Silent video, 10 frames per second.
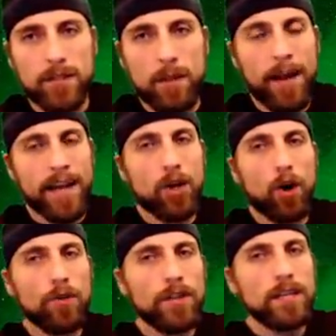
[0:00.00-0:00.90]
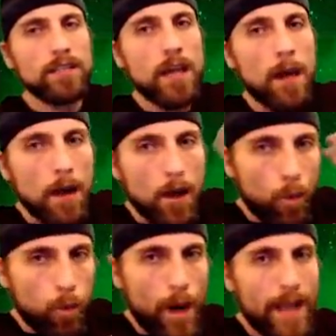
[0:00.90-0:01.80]
They might call these
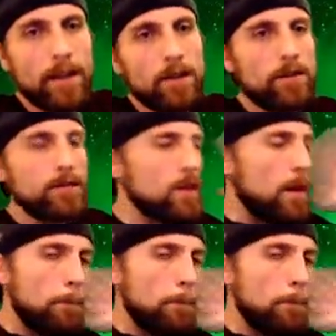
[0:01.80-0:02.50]
whales,